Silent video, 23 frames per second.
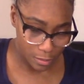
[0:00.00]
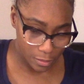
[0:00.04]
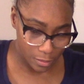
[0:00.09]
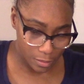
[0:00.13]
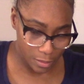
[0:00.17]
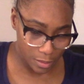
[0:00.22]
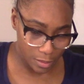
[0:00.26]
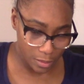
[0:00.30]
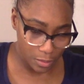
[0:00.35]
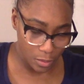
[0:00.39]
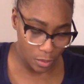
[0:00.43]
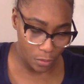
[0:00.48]

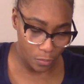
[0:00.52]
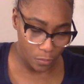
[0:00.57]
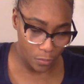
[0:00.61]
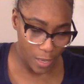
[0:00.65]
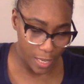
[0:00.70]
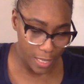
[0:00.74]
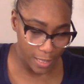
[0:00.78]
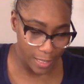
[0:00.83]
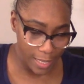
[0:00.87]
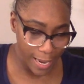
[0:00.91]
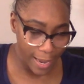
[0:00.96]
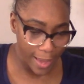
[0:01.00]
So
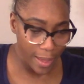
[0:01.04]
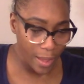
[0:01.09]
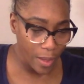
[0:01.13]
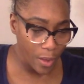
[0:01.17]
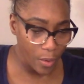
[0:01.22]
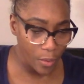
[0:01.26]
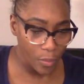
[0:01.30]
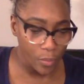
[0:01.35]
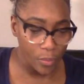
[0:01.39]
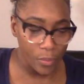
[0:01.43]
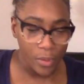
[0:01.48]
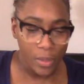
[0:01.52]
right
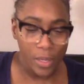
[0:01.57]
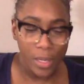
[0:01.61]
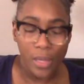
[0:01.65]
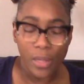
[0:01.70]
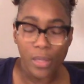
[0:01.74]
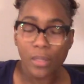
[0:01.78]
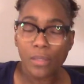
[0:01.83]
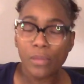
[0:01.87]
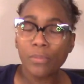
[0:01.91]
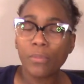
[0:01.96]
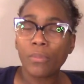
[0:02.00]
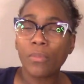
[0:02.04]
now,
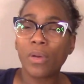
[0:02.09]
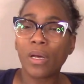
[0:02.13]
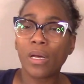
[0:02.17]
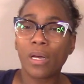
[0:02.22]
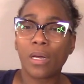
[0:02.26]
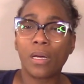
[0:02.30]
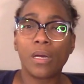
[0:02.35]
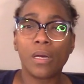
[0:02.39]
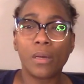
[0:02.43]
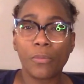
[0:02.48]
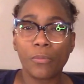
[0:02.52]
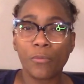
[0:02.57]

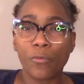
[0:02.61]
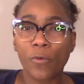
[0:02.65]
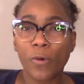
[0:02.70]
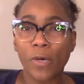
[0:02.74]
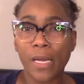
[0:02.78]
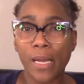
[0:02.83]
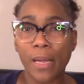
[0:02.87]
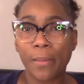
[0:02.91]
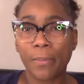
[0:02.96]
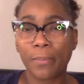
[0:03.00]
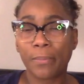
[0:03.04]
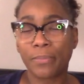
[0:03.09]
um, what
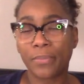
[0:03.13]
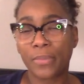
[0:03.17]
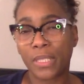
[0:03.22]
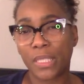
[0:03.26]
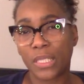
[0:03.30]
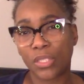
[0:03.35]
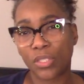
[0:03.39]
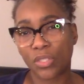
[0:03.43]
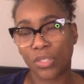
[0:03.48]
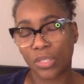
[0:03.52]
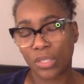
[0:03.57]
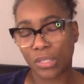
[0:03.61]
I'm
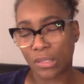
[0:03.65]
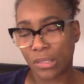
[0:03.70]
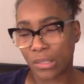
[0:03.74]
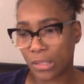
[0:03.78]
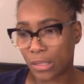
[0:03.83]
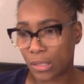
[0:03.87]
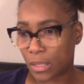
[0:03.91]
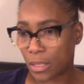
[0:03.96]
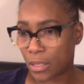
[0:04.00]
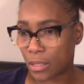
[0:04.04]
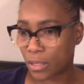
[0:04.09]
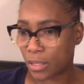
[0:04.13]

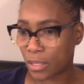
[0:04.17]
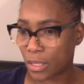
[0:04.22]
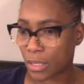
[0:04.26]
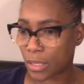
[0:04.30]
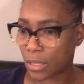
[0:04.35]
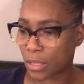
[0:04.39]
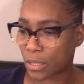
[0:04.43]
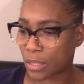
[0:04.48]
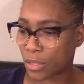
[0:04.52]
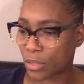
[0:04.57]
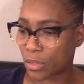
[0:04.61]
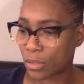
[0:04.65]

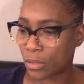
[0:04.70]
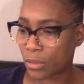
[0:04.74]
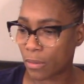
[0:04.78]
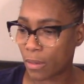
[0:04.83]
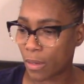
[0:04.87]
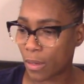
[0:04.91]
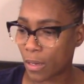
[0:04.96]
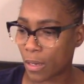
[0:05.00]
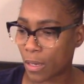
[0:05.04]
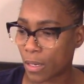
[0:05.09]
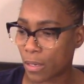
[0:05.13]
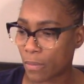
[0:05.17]
just
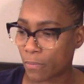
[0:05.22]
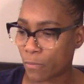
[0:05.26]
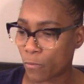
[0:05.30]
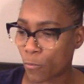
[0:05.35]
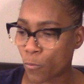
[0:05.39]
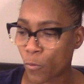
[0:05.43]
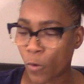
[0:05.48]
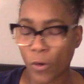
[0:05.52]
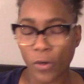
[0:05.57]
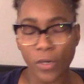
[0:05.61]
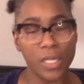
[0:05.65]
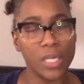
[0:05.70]
um,
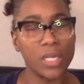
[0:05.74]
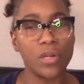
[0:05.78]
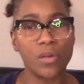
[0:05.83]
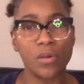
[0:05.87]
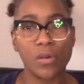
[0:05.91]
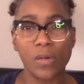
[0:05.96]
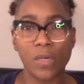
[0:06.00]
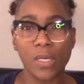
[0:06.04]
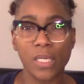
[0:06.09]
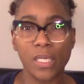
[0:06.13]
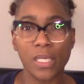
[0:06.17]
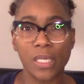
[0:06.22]
working
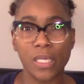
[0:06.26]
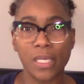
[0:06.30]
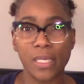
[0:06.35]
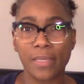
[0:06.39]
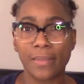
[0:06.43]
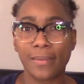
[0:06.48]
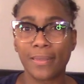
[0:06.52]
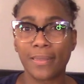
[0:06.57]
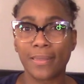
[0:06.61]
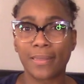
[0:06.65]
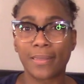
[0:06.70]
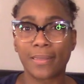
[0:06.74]
on
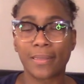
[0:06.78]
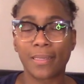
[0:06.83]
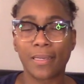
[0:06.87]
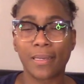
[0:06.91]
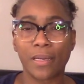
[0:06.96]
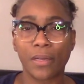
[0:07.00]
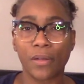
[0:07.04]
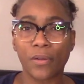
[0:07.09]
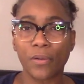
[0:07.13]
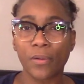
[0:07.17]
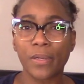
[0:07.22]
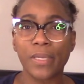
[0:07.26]
is
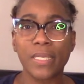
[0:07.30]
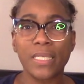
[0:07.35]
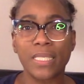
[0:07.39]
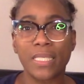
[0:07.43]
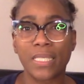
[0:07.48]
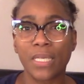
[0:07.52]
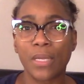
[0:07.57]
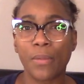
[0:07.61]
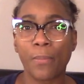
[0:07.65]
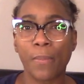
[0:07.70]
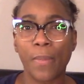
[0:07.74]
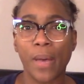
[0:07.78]

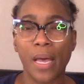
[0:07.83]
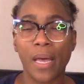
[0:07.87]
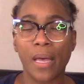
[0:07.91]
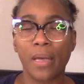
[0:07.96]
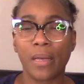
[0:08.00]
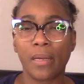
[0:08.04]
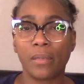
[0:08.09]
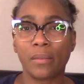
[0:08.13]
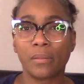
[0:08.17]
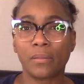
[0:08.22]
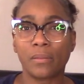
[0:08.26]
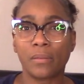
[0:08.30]
increasing my
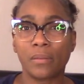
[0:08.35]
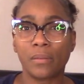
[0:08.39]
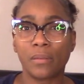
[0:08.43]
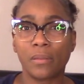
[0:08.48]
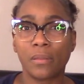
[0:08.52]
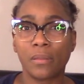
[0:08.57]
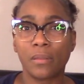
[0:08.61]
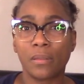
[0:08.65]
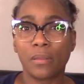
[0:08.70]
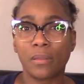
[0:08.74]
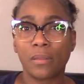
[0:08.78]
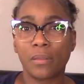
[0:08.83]

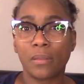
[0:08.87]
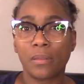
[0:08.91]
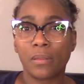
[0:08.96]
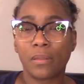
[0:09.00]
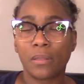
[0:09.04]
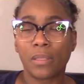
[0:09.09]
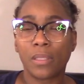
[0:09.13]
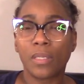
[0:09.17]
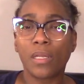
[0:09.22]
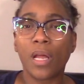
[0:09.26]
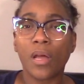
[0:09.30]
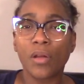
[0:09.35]

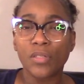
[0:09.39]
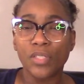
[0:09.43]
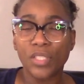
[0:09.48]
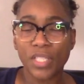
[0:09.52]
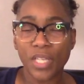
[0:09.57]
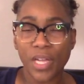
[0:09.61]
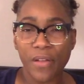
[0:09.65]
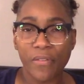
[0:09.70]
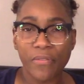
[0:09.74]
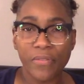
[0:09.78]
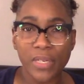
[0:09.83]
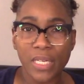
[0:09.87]

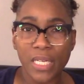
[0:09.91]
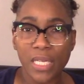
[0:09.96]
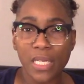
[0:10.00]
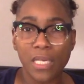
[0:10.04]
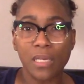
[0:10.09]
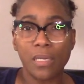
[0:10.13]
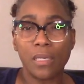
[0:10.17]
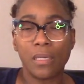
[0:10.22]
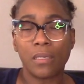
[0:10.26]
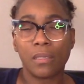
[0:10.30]
longevity